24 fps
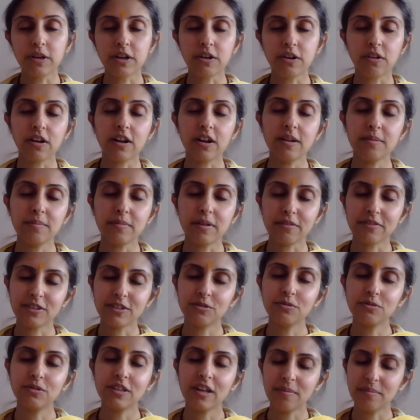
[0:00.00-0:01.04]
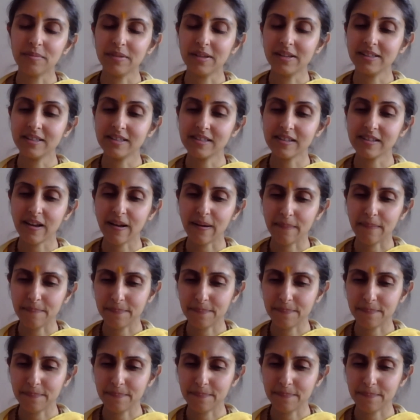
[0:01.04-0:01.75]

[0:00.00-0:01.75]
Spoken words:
we call him, Avaduta means